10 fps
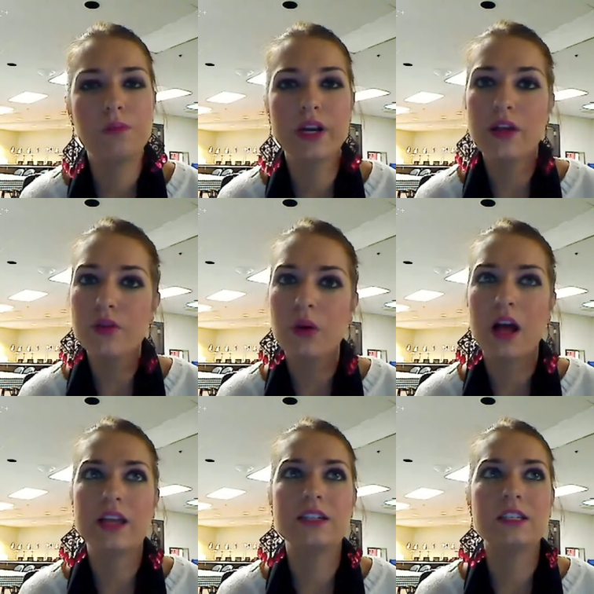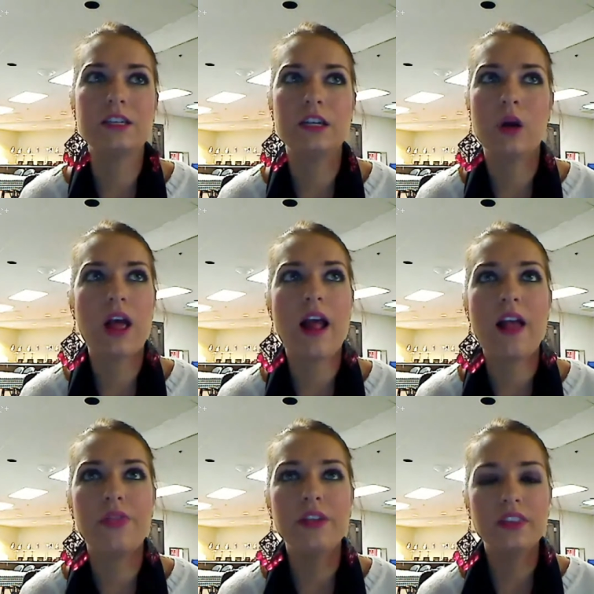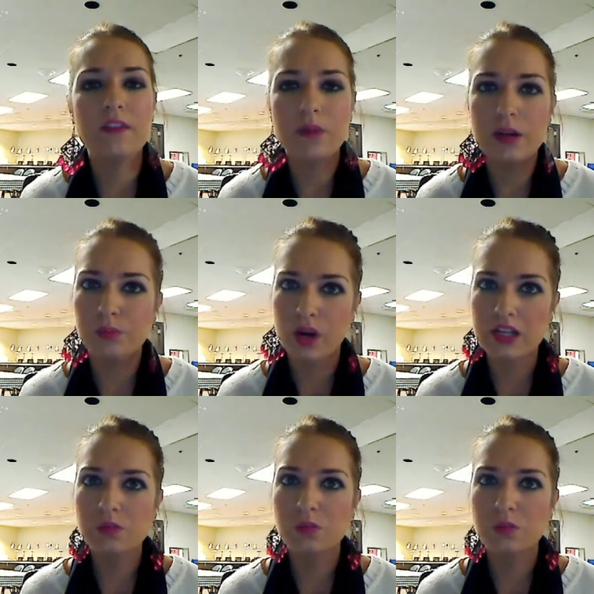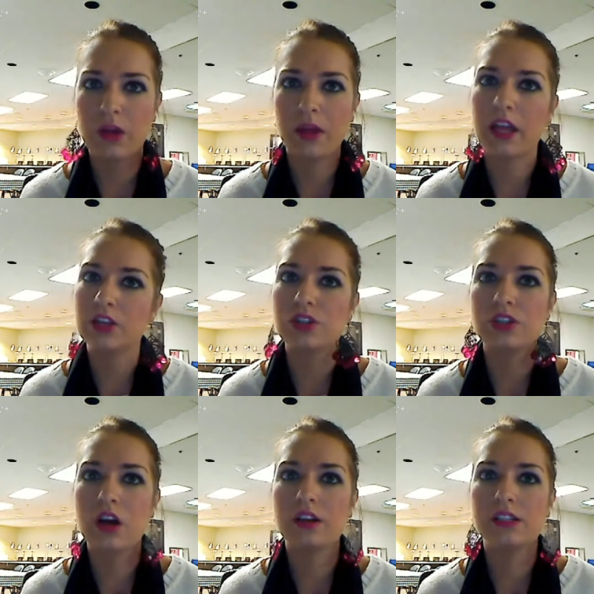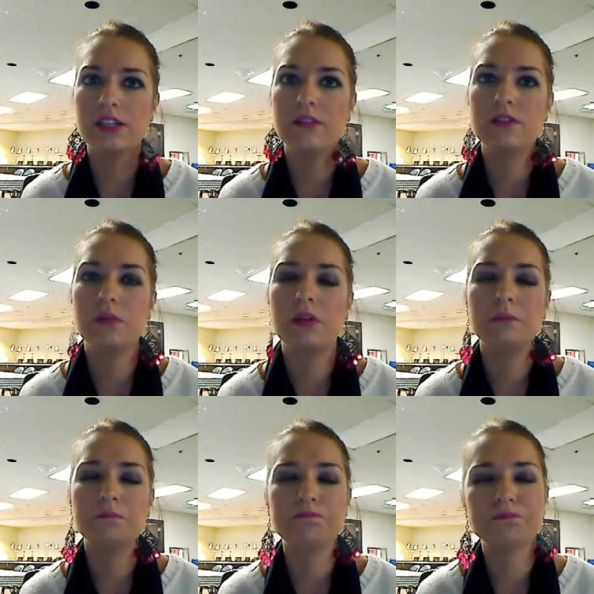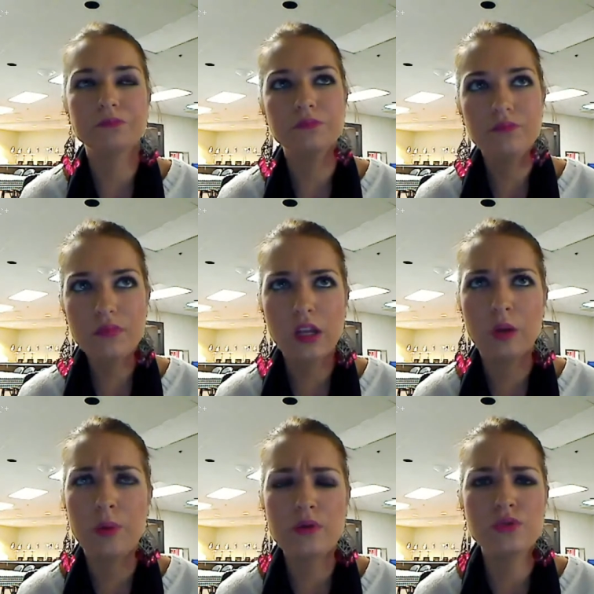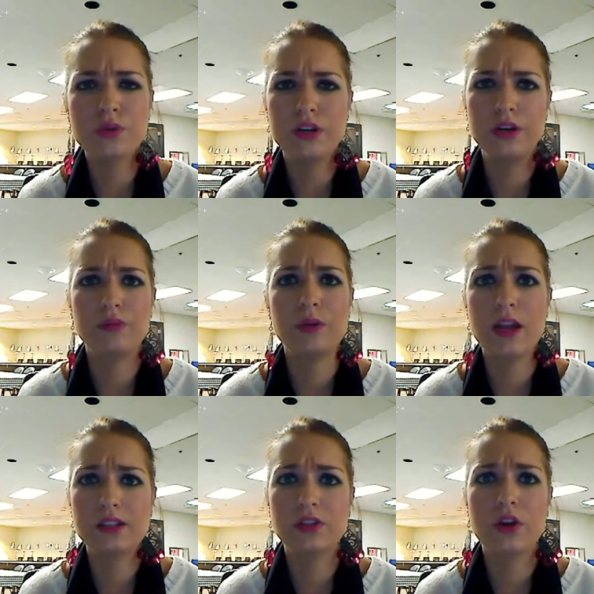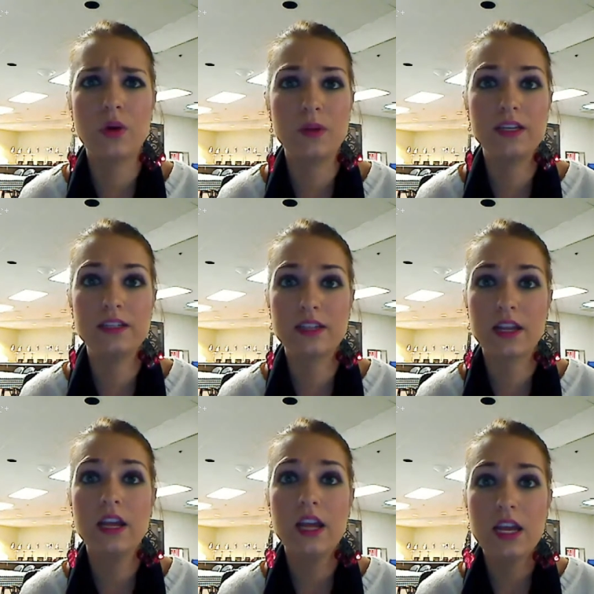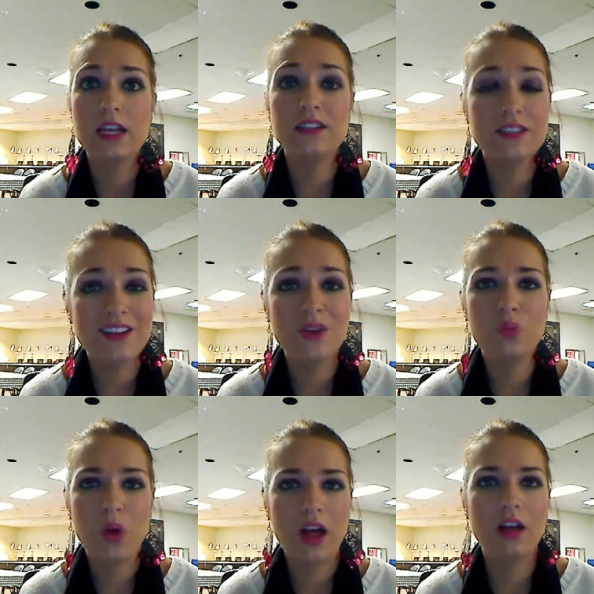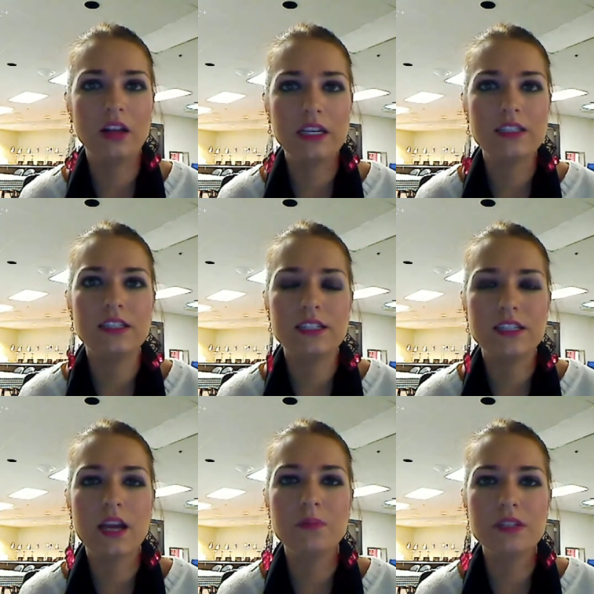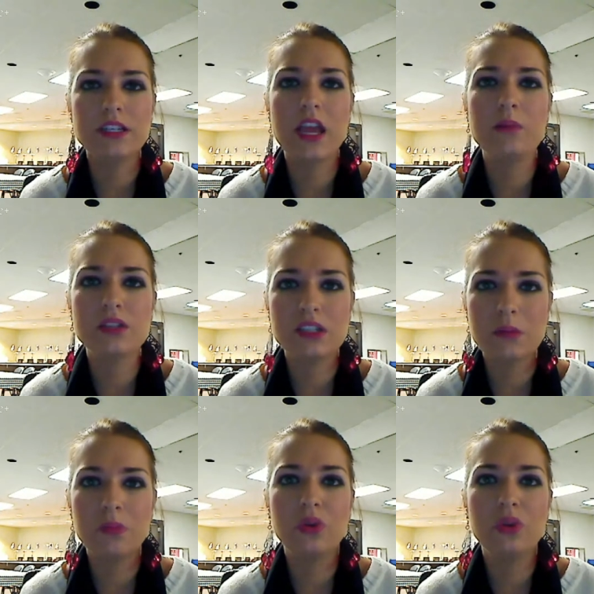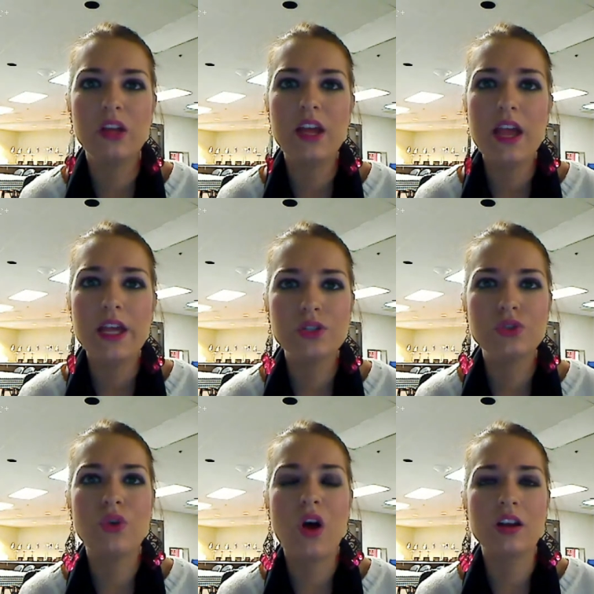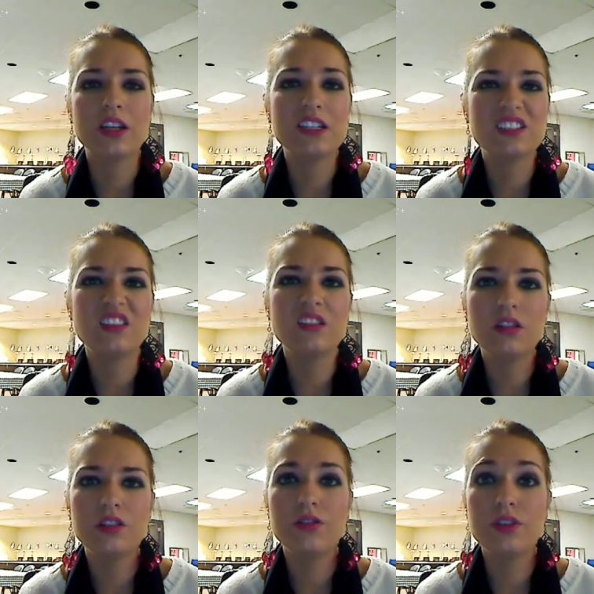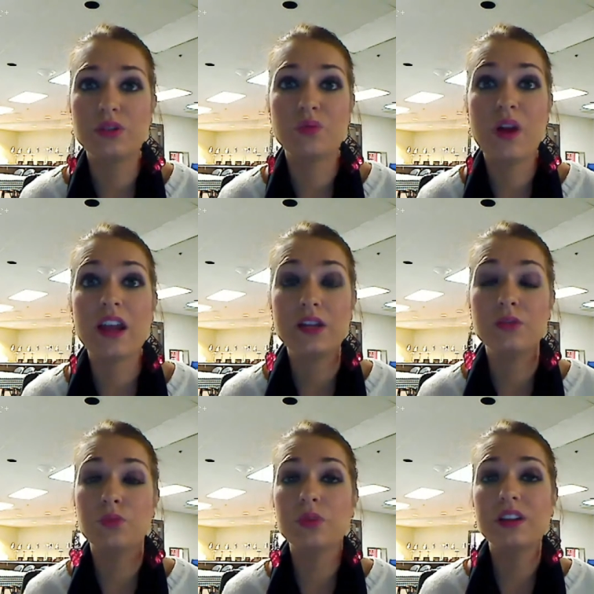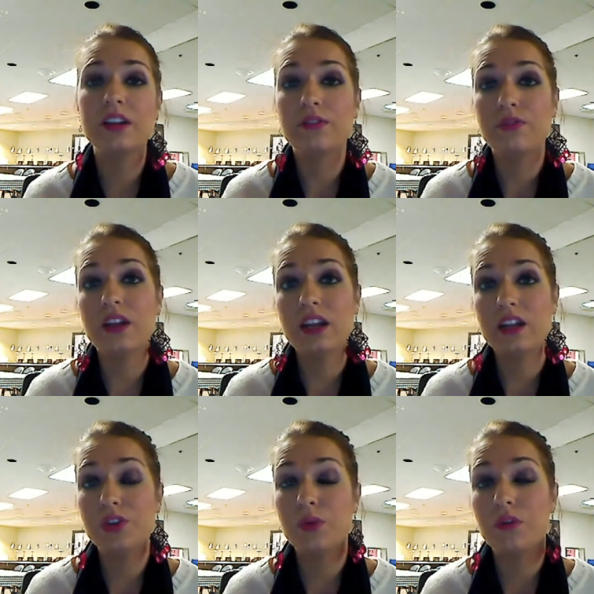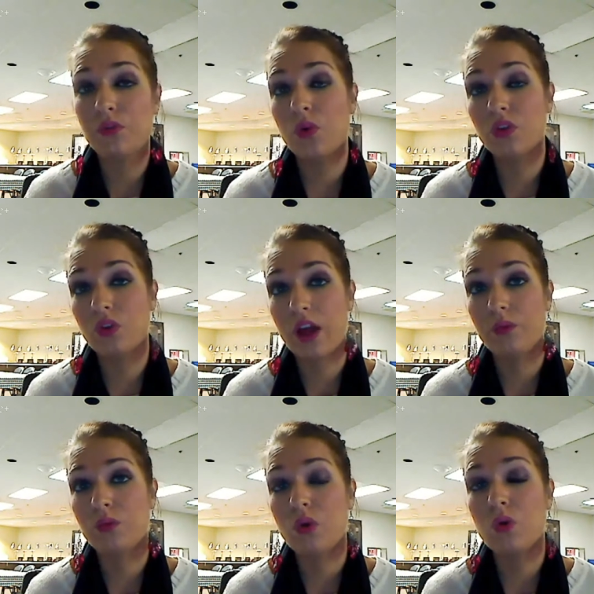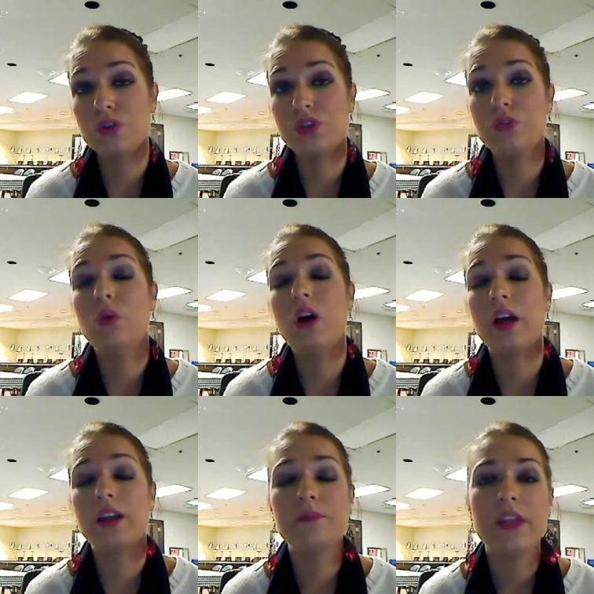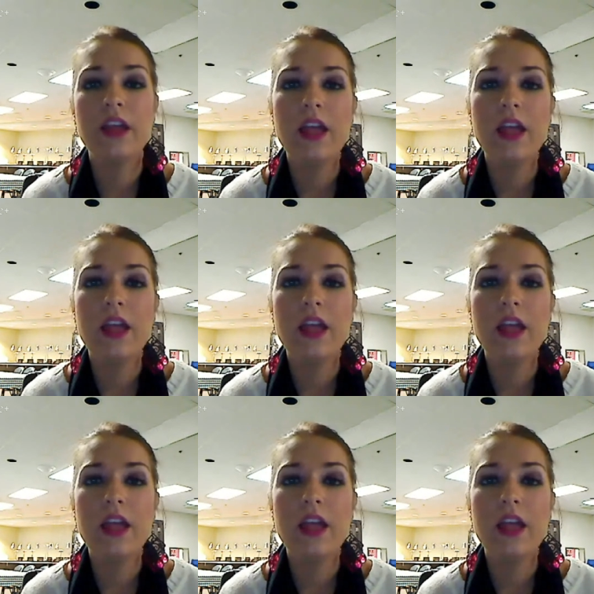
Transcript: But otherwise, I think they've been impressed with him. I actually talked to Dave Tippett about Jordan a few days ago, and he said he's done well. He's kept his game simple and strong, and he's done the little things right. He's really fit into a fourth line role, which you want.